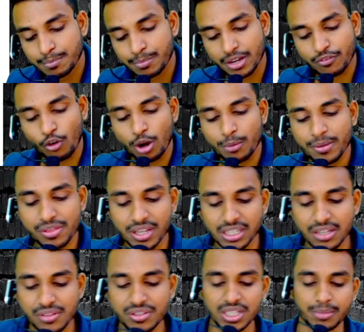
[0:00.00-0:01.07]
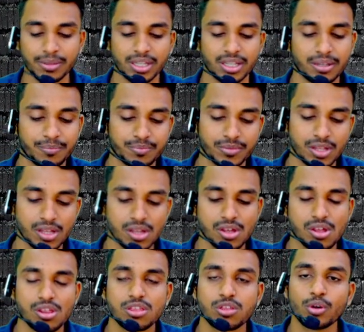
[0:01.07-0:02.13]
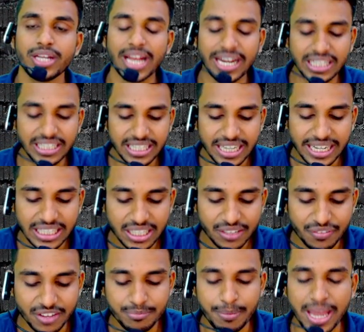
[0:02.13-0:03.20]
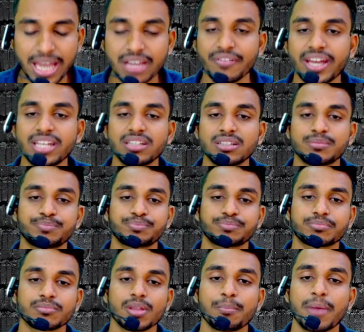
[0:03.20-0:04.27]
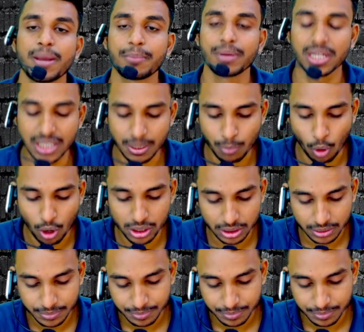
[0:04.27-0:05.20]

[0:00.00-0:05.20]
performance and decision making. So in 1995, back when my brother born,